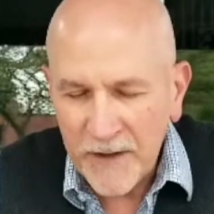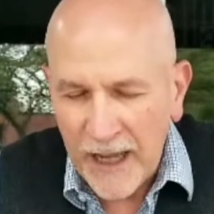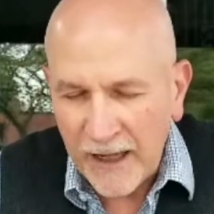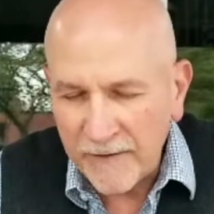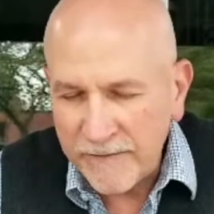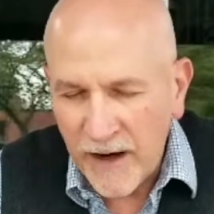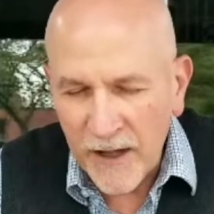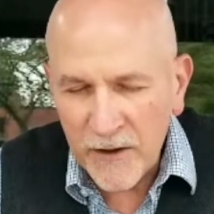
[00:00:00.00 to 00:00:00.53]

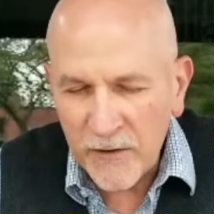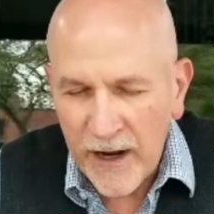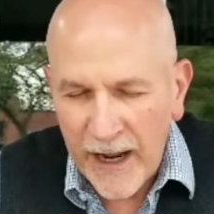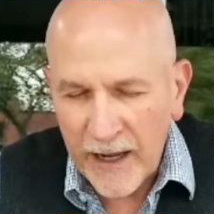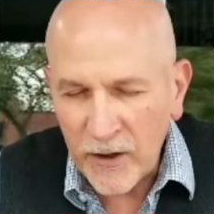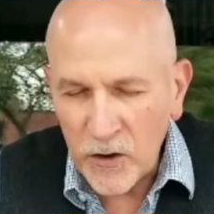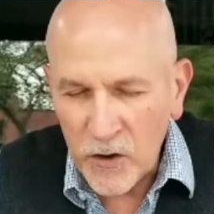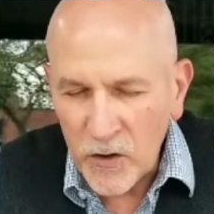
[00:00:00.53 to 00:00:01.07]
And Father,
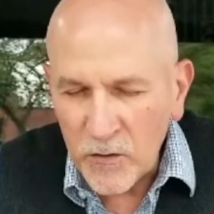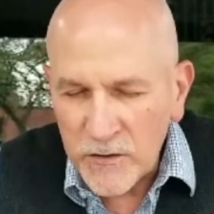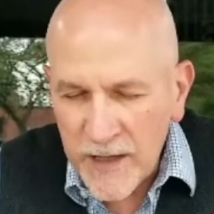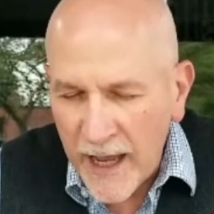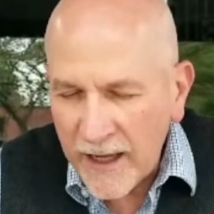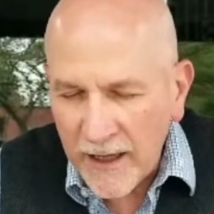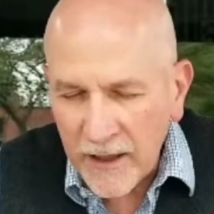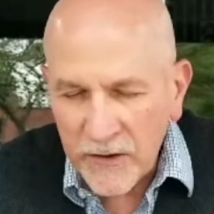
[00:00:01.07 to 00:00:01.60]
as you
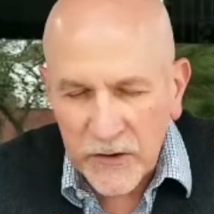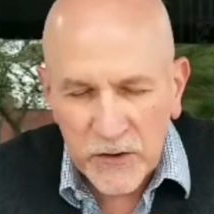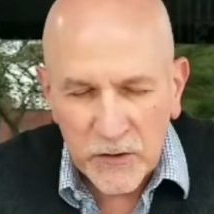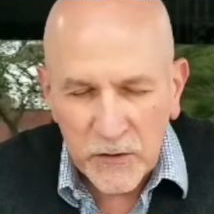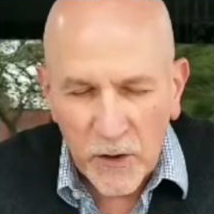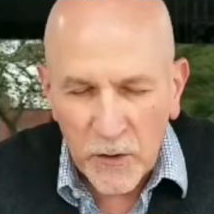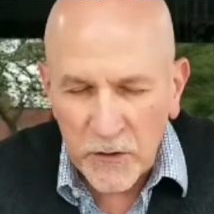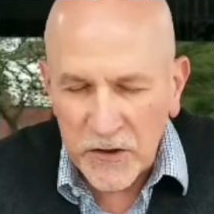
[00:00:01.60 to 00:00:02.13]
take us to
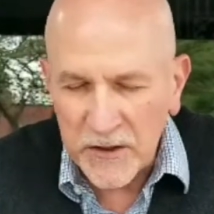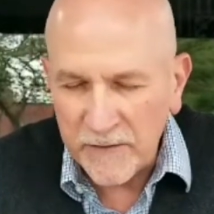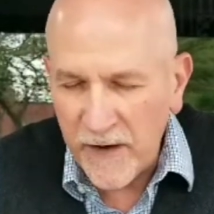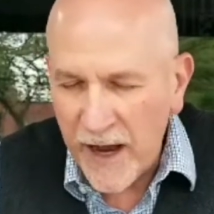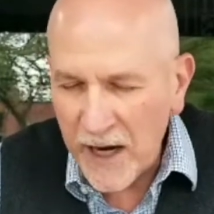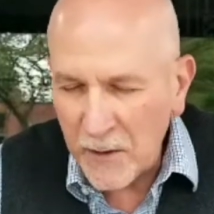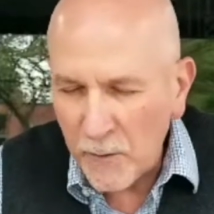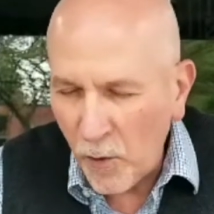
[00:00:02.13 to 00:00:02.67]
those
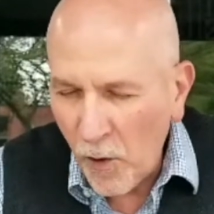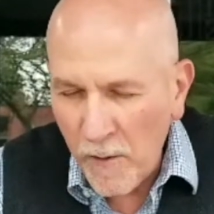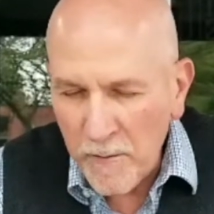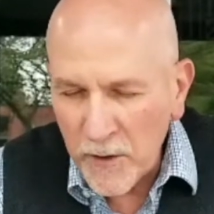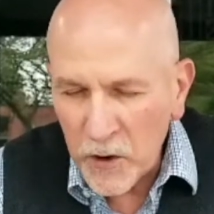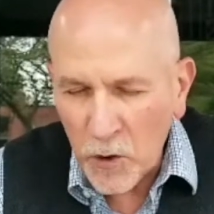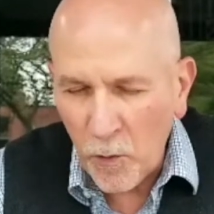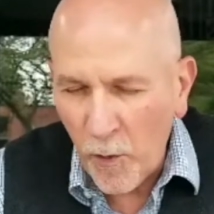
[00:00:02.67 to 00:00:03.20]
divine
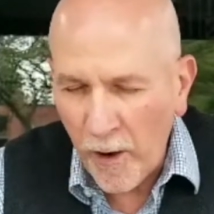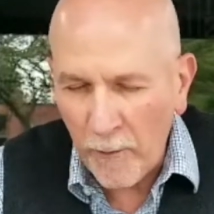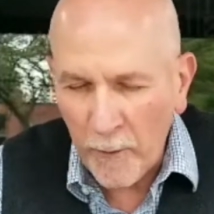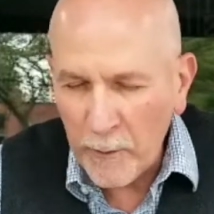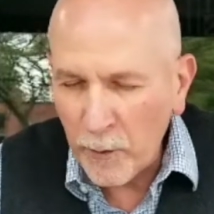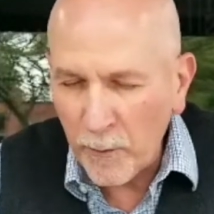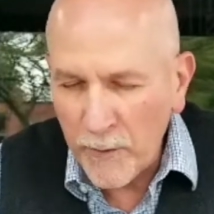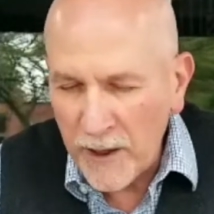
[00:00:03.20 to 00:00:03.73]
appointments where we
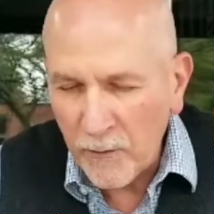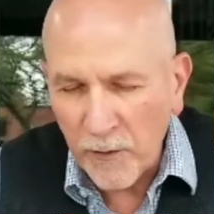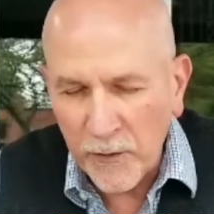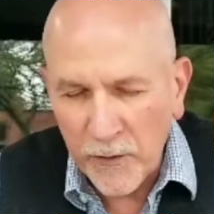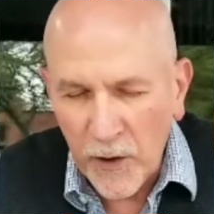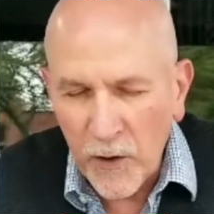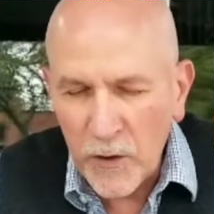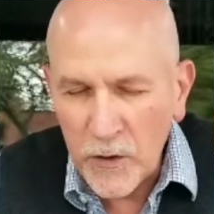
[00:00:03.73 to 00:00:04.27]
will meet with
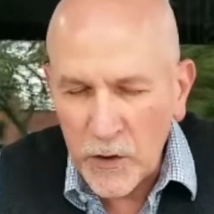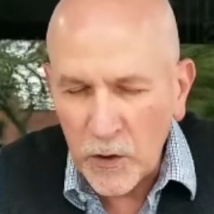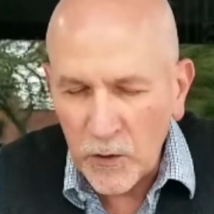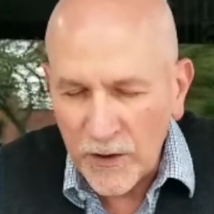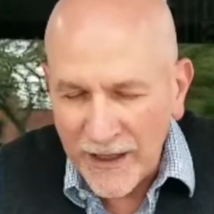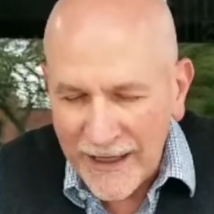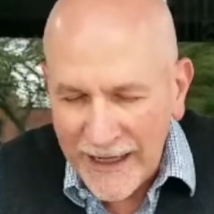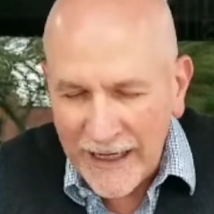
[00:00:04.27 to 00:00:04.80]
those who
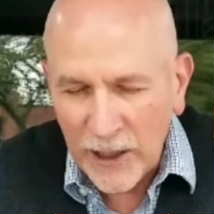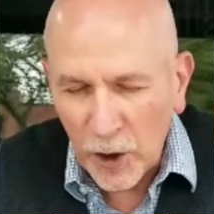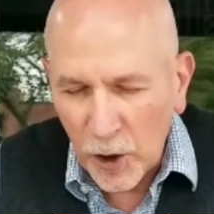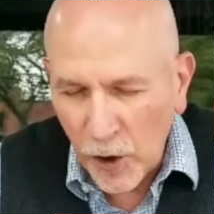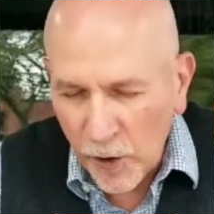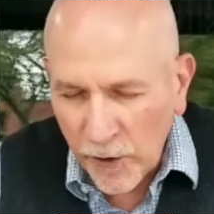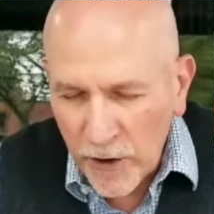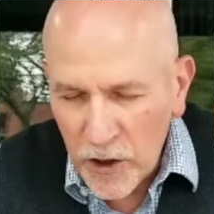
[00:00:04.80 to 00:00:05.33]
need
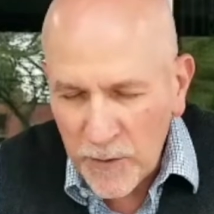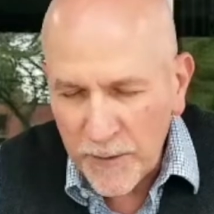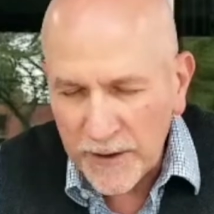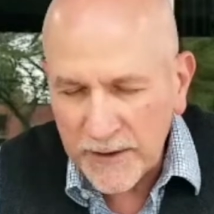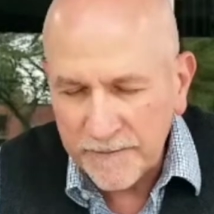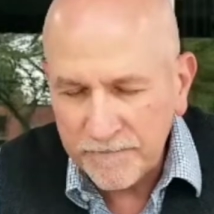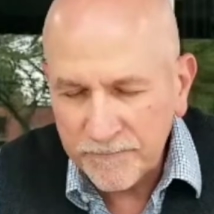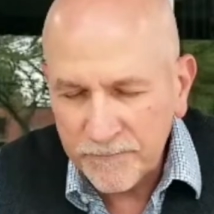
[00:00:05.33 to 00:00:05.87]
encouragement,
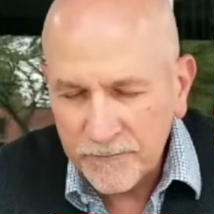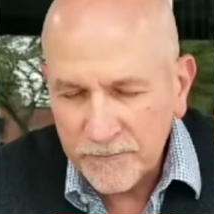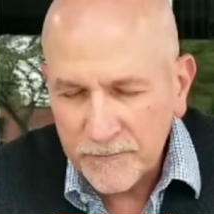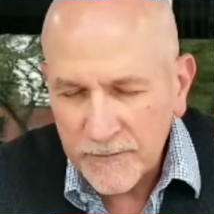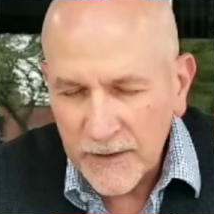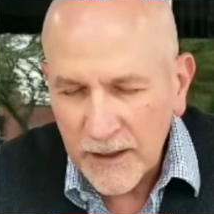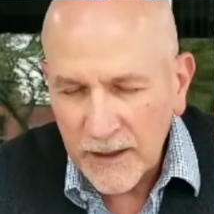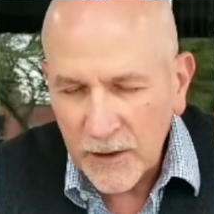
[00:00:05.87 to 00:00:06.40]

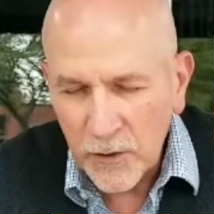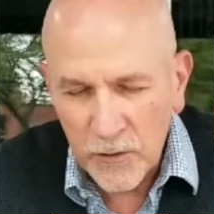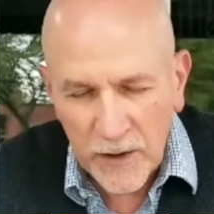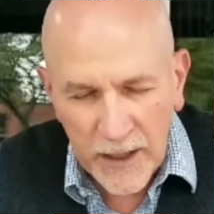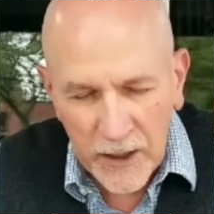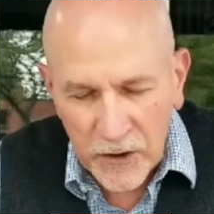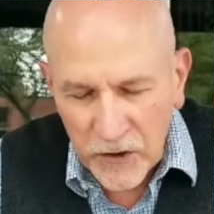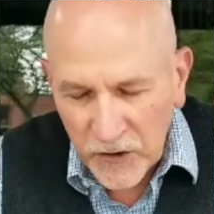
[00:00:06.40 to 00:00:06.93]
who
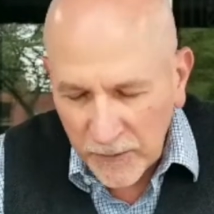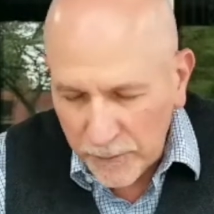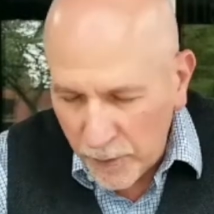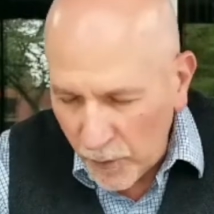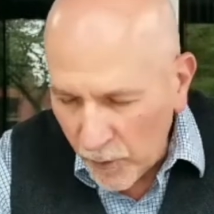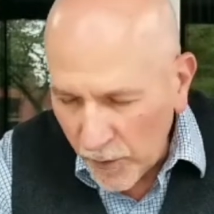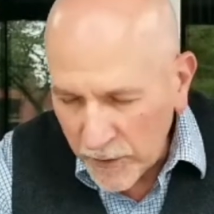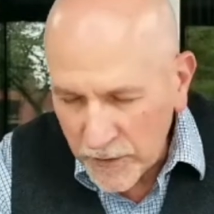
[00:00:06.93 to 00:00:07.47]
need
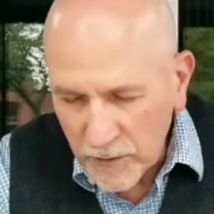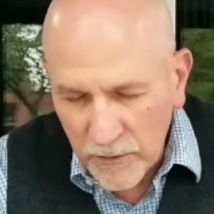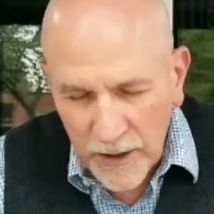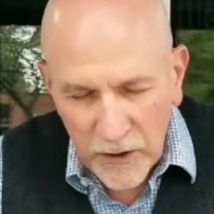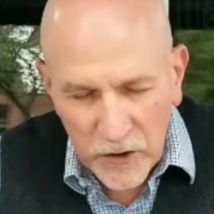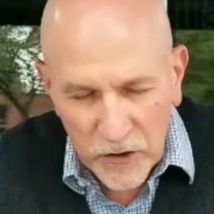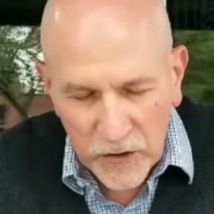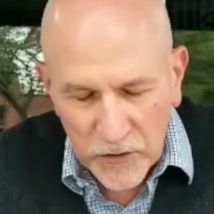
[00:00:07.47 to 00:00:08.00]
support, who
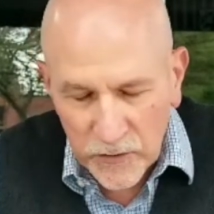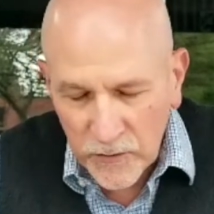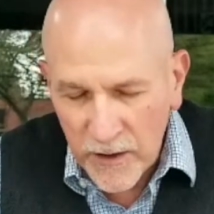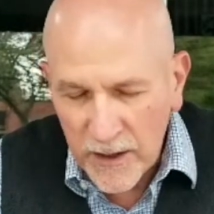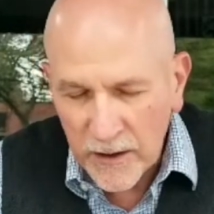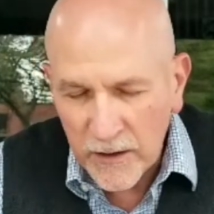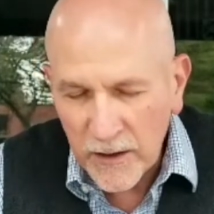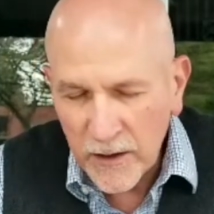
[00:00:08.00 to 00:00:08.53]
need
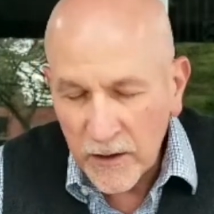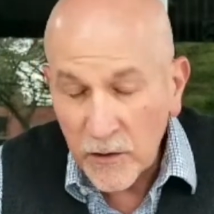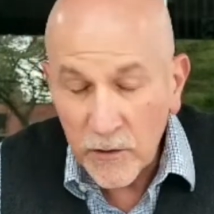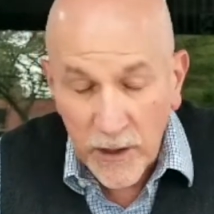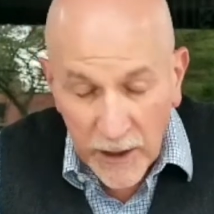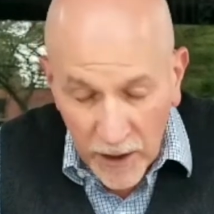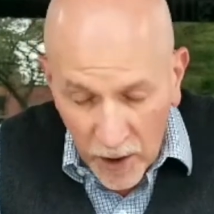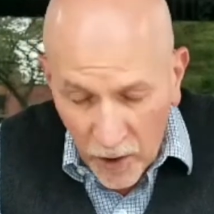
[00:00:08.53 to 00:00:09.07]
strength, who
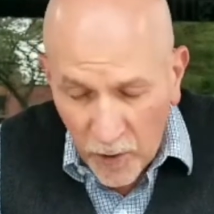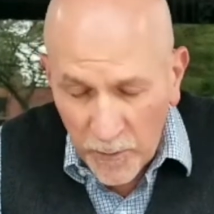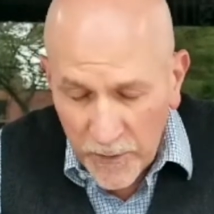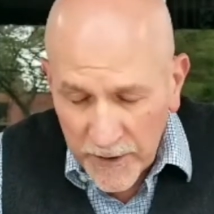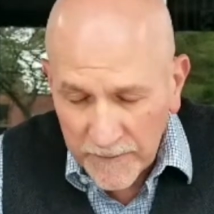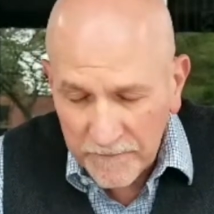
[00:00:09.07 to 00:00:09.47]
need hope,